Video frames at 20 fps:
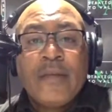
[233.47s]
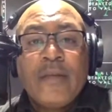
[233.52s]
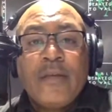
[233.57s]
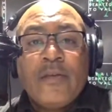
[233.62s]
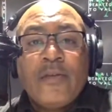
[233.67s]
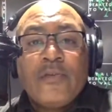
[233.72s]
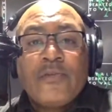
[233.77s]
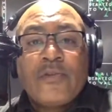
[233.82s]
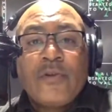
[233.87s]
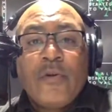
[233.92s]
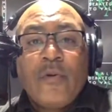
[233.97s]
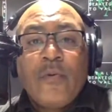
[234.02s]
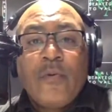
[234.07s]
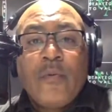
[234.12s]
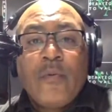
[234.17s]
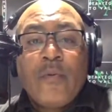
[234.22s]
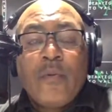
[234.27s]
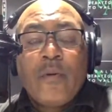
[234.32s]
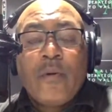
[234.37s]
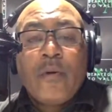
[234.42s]

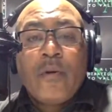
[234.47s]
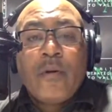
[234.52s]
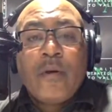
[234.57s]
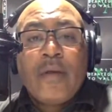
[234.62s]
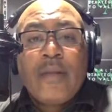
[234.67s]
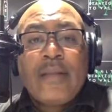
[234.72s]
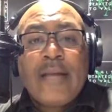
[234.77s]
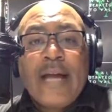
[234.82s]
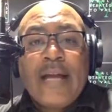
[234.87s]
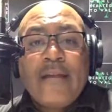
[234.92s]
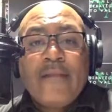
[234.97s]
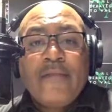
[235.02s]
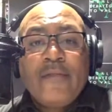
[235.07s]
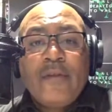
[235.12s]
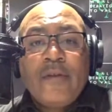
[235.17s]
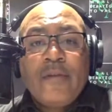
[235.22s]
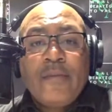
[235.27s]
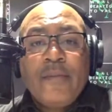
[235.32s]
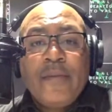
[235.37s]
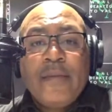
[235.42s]
So a lot of
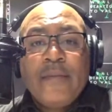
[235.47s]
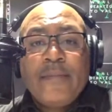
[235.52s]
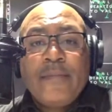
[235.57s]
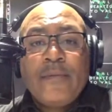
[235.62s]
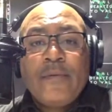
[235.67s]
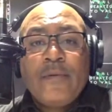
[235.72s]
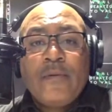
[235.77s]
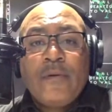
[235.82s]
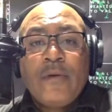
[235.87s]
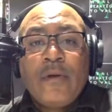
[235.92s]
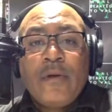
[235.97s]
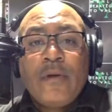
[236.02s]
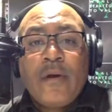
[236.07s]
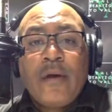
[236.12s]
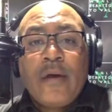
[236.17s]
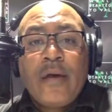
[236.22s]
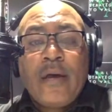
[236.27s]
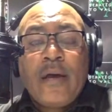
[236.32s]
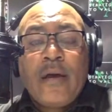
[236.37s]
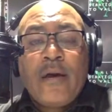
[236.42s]
young people
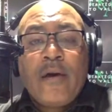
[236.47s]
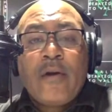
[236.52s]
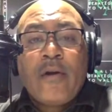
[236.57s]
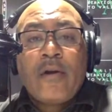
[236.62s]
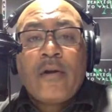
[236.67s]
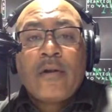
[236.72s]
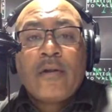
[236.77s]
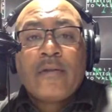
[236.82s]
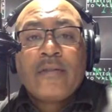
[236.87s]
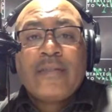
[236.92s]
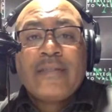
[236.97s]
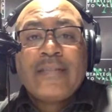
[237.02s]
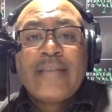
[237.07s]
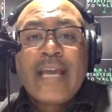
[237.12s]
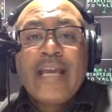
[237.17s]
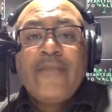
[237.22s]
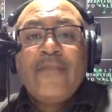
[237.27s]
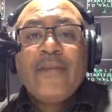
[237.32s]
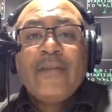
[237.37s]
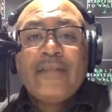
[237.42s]
are
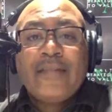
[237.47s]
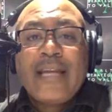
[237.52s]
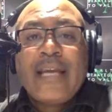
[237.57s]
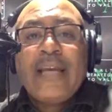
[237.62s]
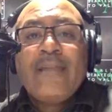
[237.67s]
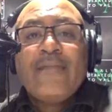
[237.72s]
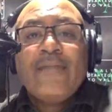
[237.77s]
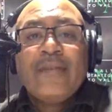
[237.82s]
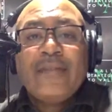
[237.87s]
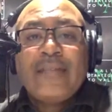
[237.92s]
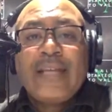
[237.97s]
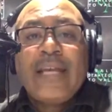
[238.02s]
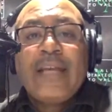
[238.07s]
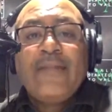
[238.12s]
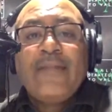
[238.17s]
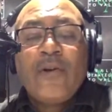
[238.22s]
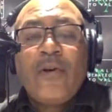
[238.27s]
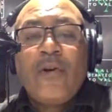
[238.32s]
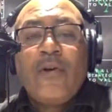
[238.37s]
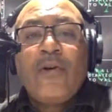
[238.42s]
saving
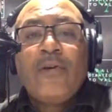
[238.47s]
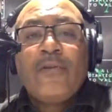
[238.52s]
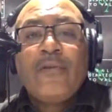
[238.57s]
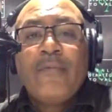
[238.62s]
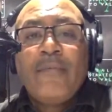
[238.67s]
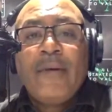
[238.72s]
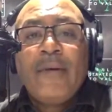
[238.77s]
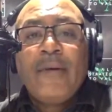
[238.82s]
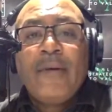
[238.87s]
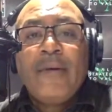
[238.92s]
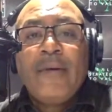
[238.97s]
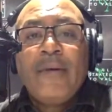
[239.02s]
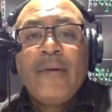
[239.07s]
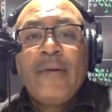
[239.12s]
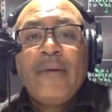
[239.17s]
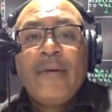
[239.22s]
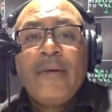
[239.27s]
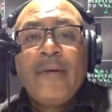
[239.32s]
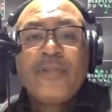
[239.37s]
all their money, and they're